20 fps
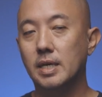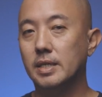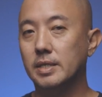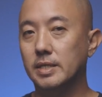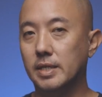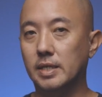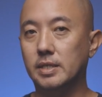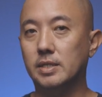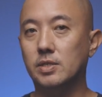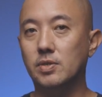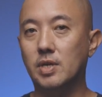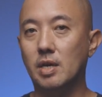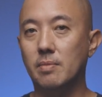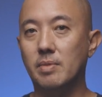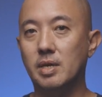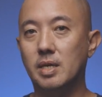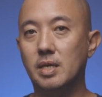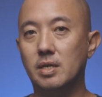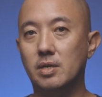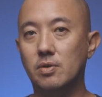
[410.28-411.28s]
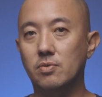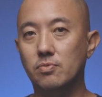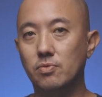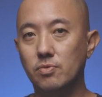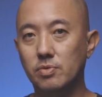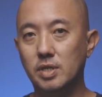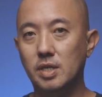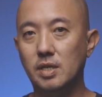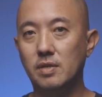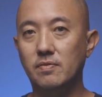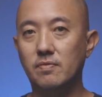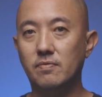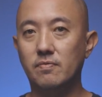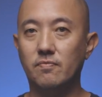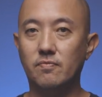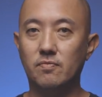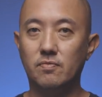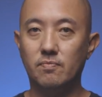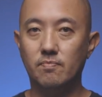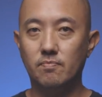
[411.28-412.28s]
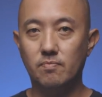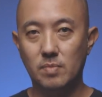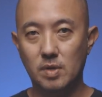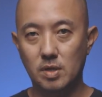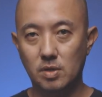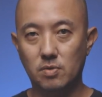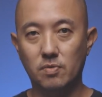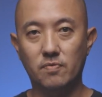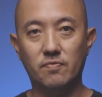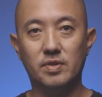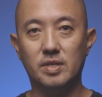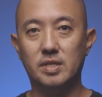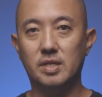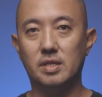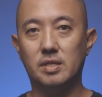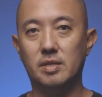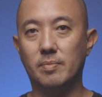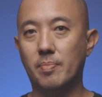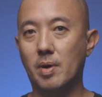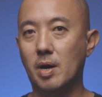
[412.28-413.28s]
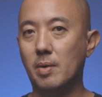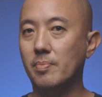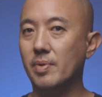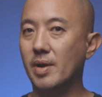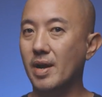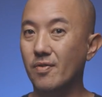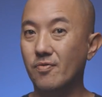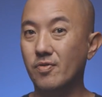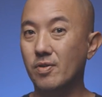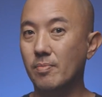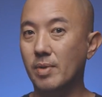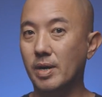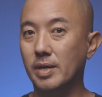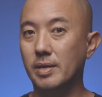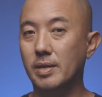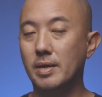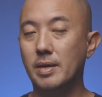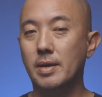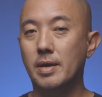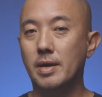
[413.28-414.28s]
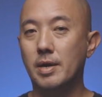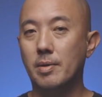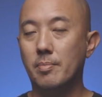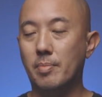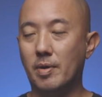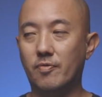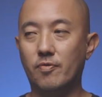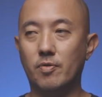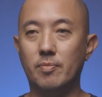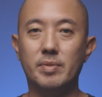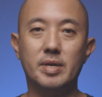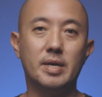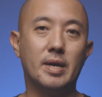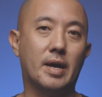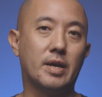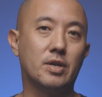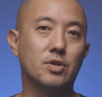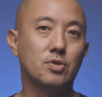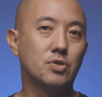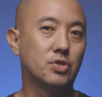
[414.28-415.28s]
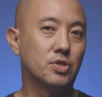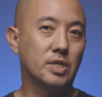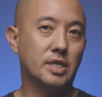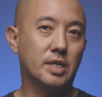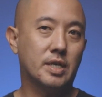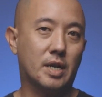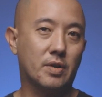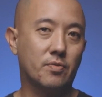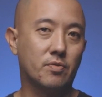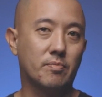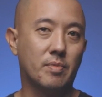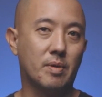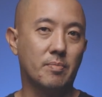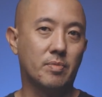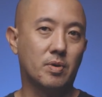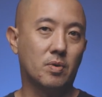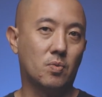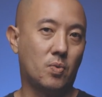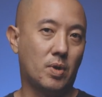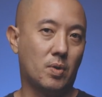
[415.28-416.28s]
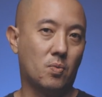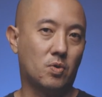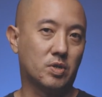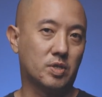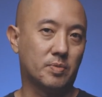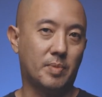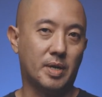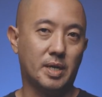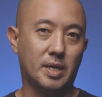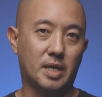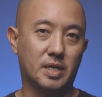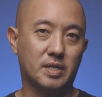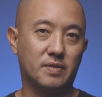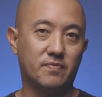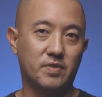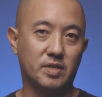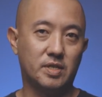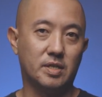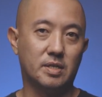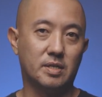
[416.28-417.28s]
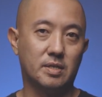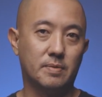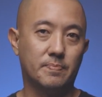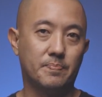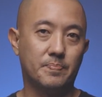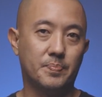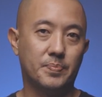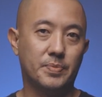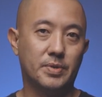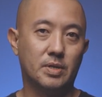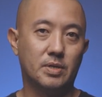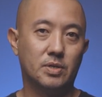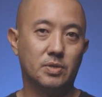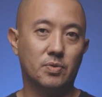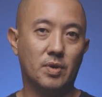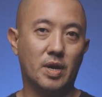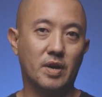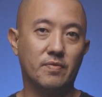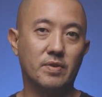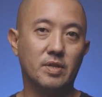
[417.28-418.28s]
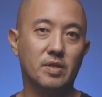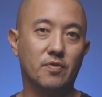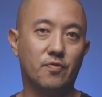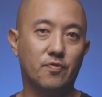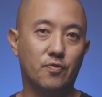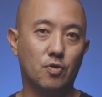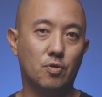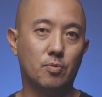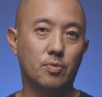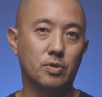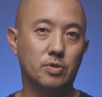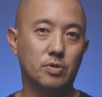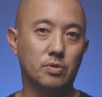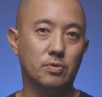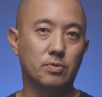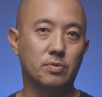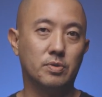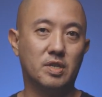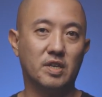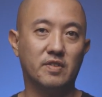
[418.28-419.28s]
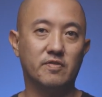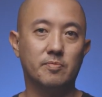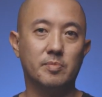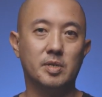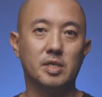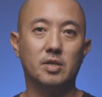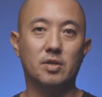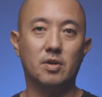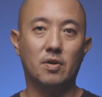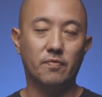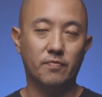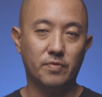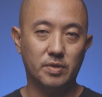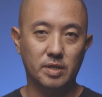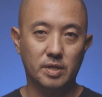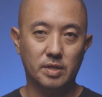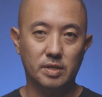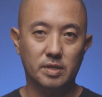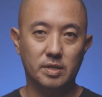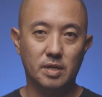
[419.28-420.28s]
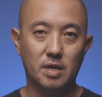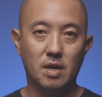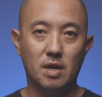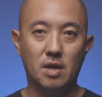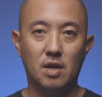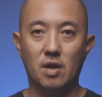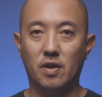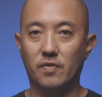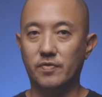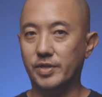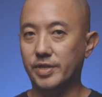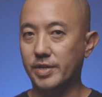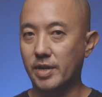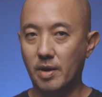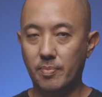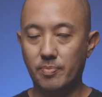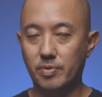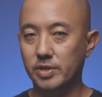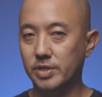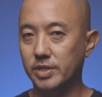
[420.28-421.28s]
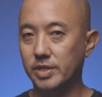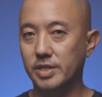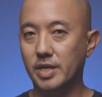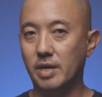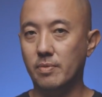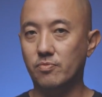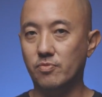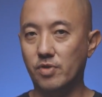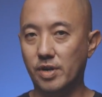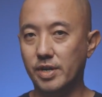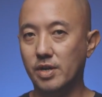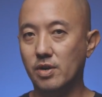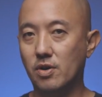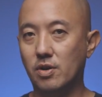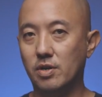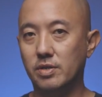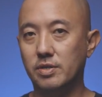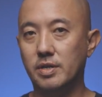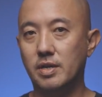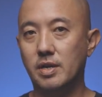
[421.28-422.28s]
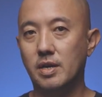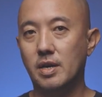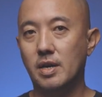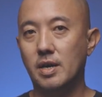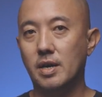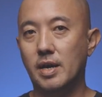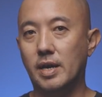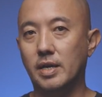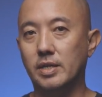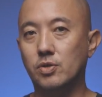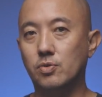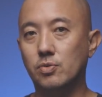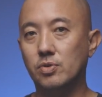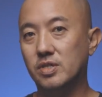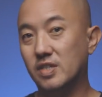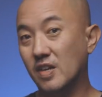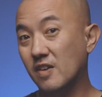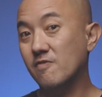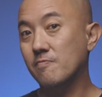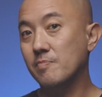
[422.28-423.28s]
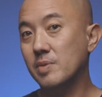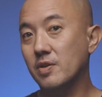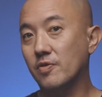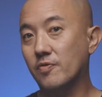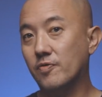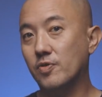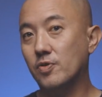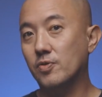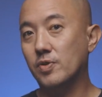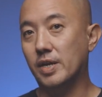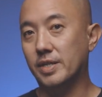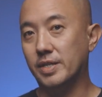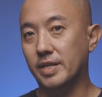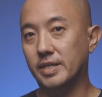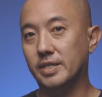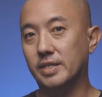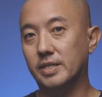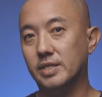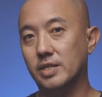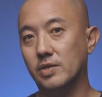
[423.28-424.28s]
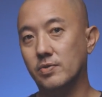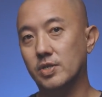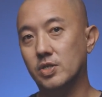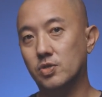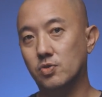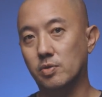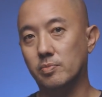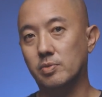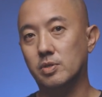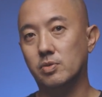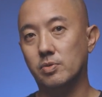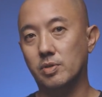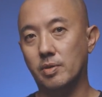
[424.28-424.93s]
Yes, you can make it a routine to visit the pump every month, but for me, I usually can't remember when was my last visit. So having the FOBO 2 gives me the confidence of the tyre pressure that I'm running on, and do save me a few unnecessary trips to